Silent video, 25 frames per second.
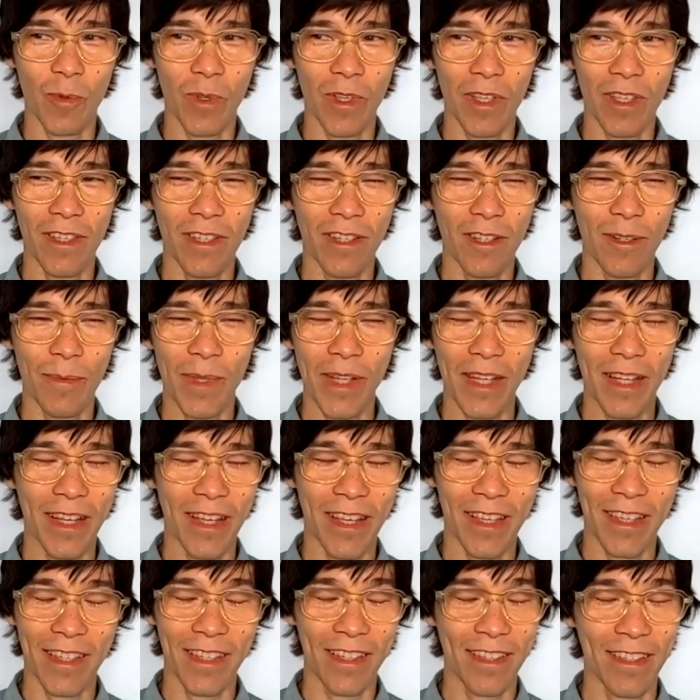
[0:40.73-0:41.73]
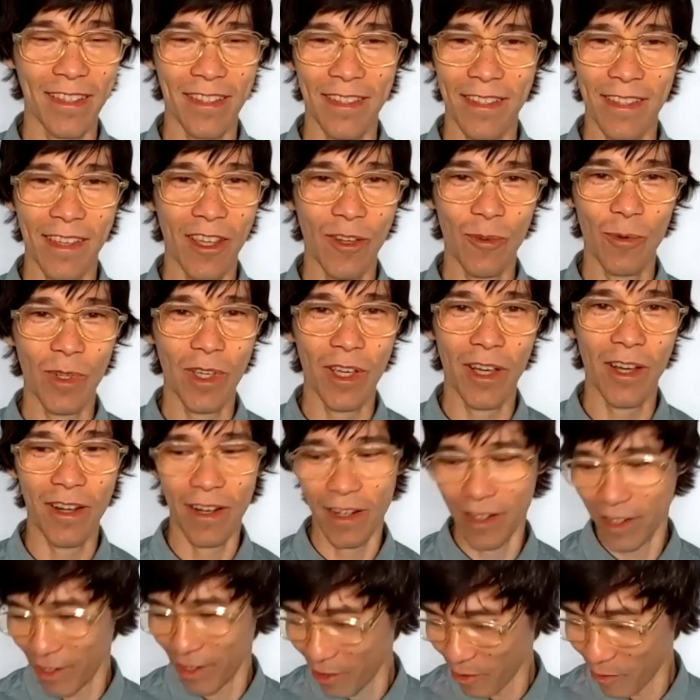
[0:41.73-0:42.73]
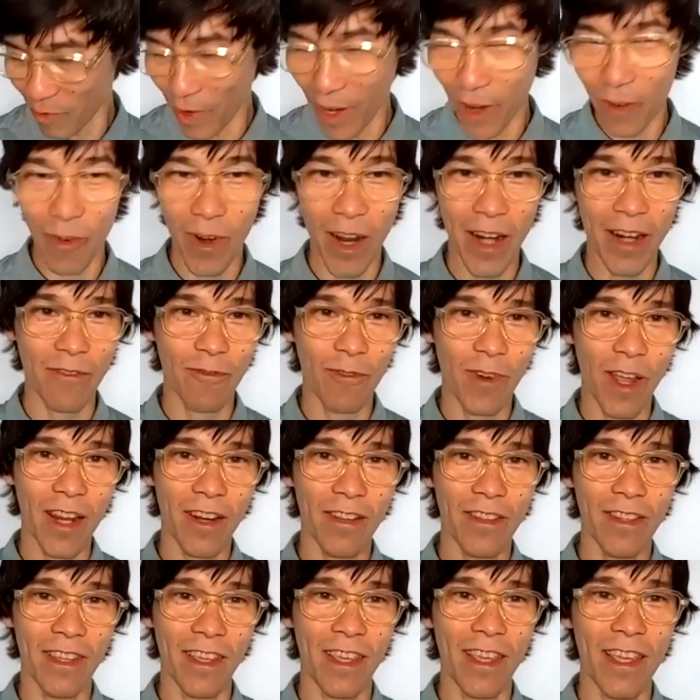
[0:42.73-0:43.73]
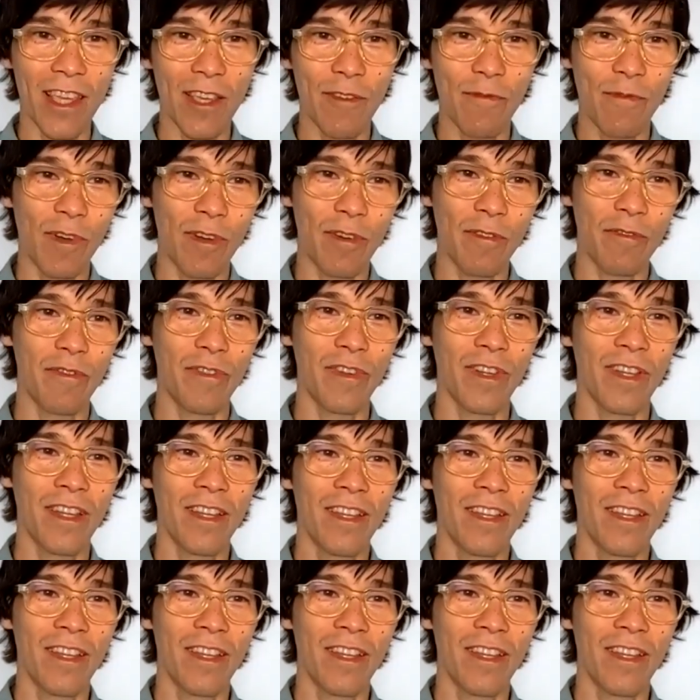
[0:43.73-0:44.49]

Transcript: You know what I mean? Like, here we are, you know, right on the eve of